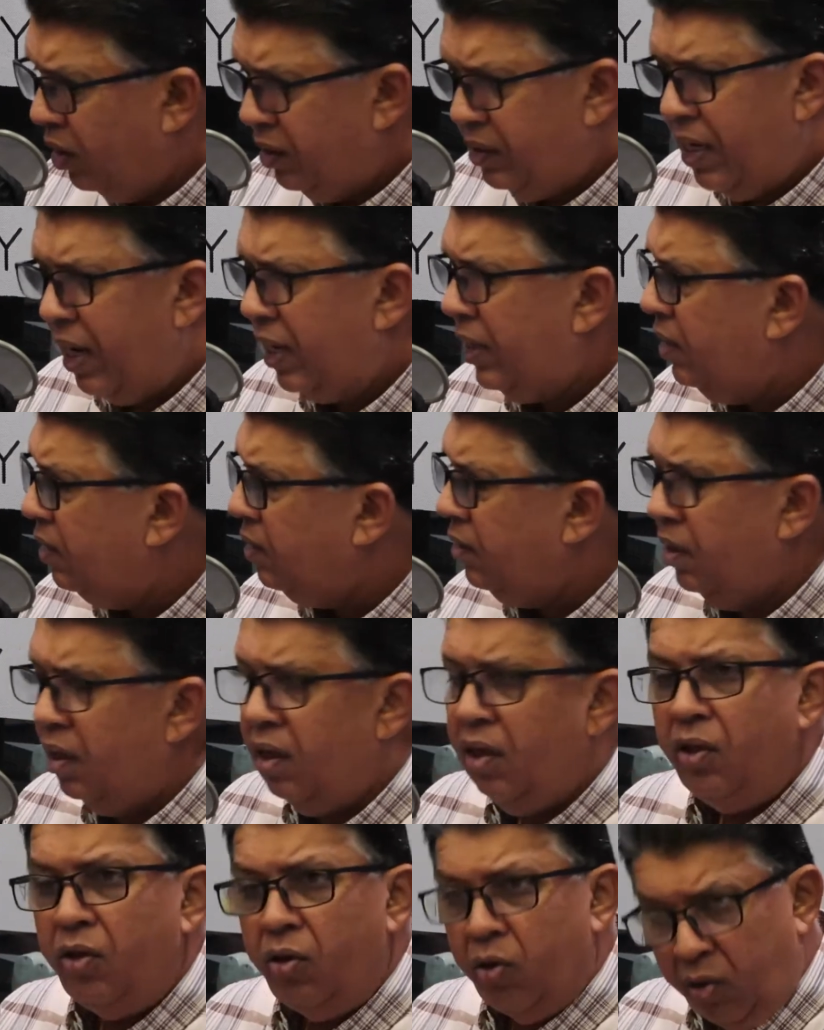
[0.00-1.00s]
want talent,
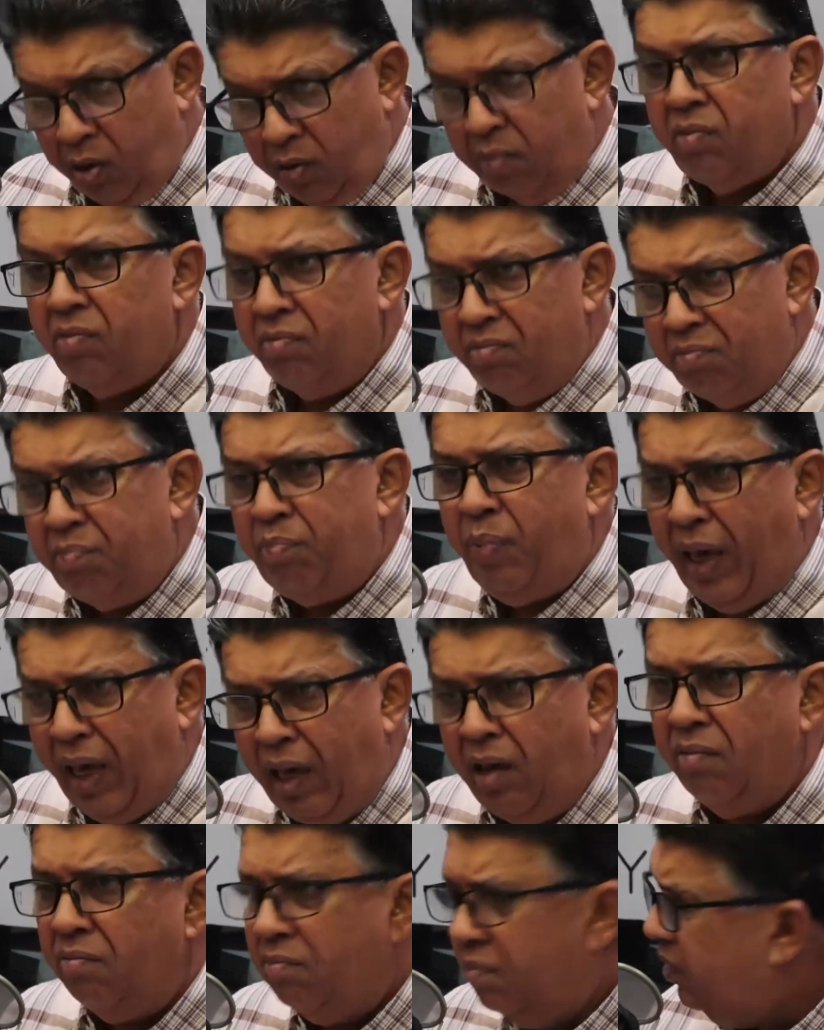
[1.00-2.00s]
you've got to
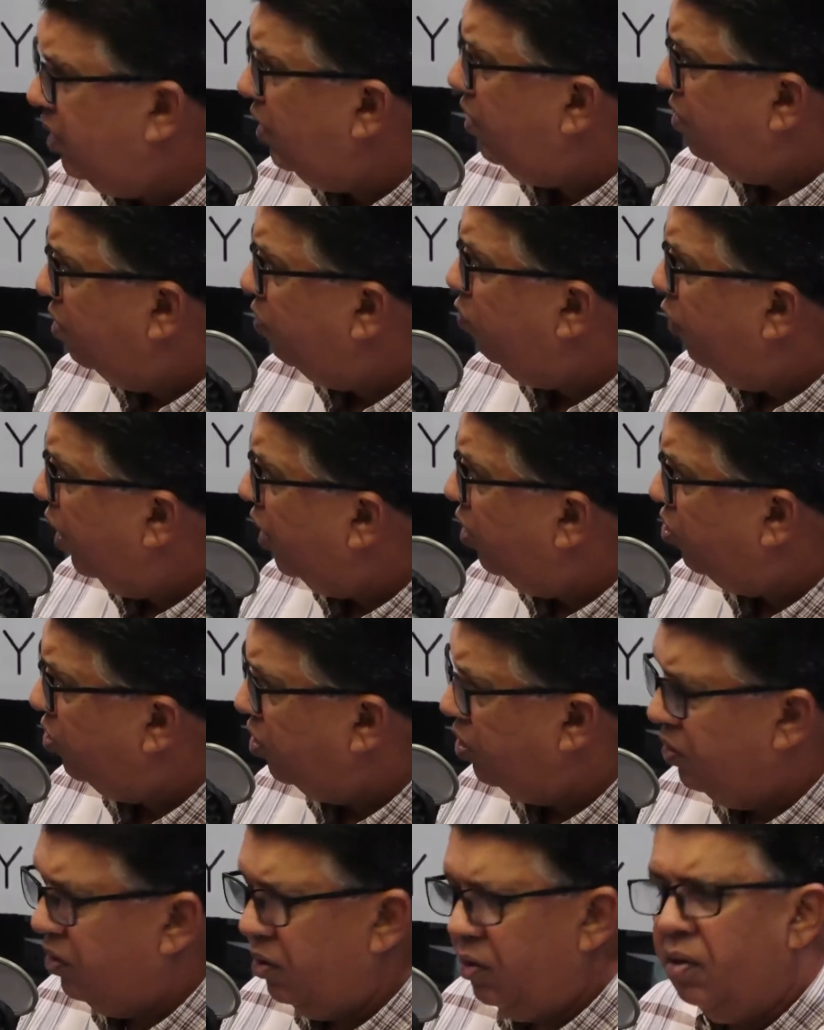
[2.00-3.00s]
pay decent
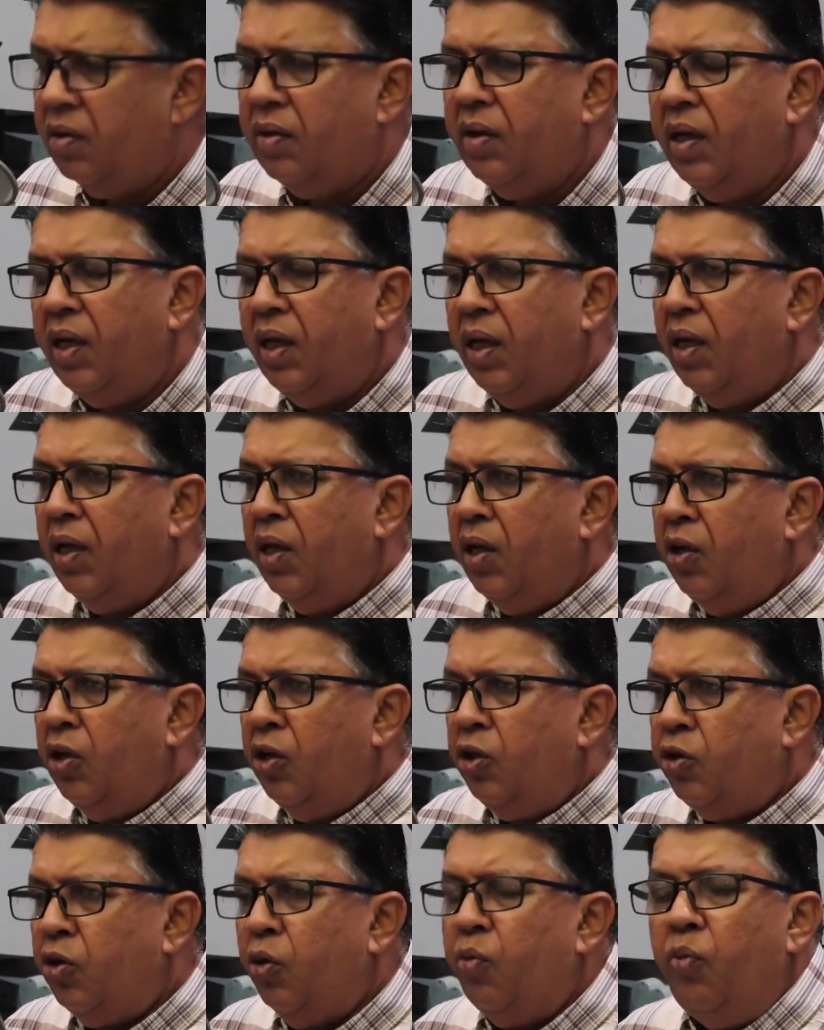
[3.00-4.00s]
wages,
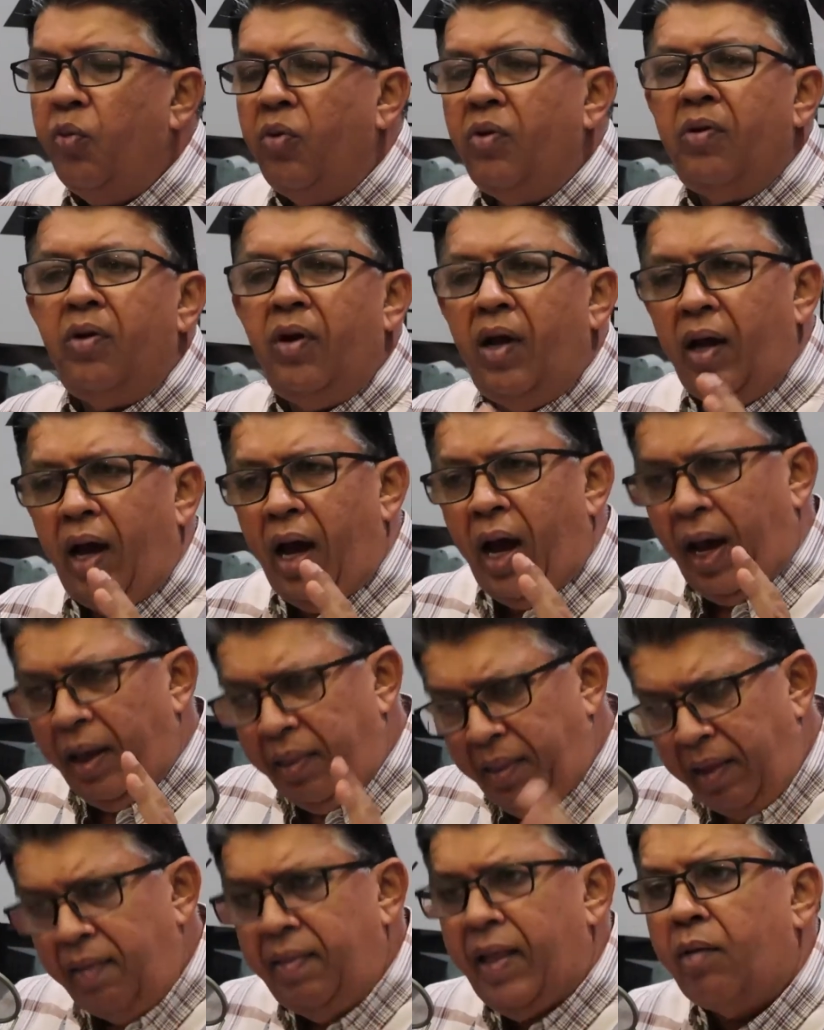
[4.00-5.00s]
So
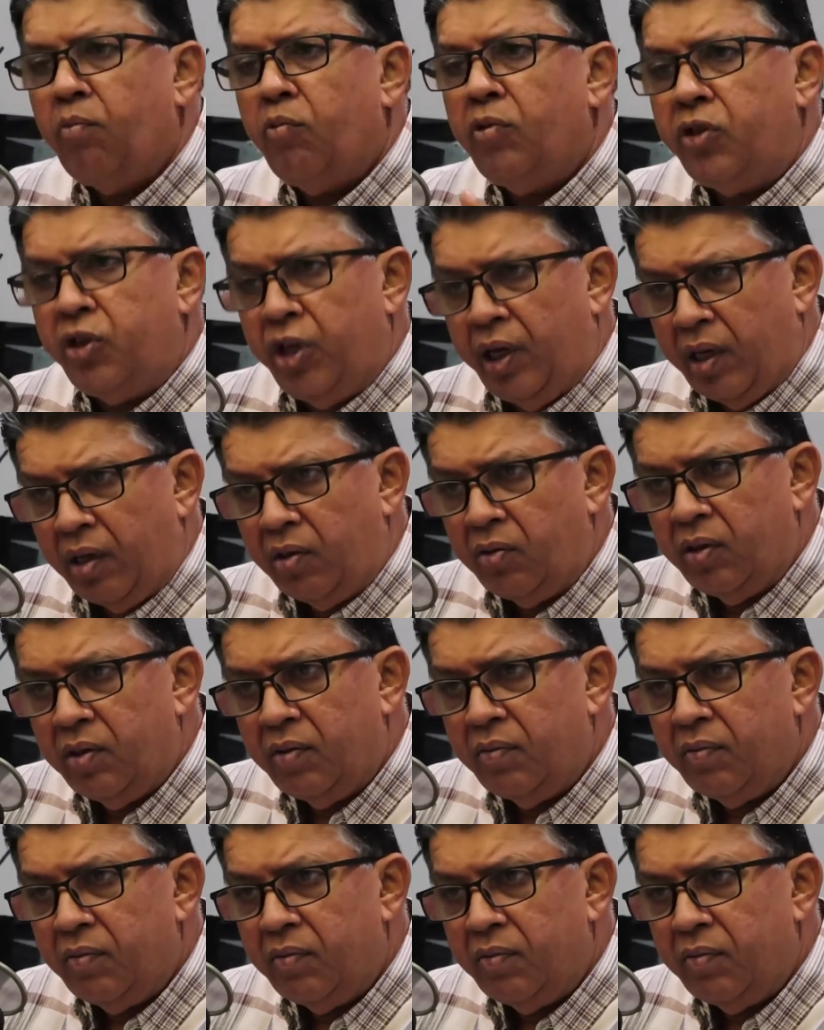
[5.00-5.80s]
I think that will change.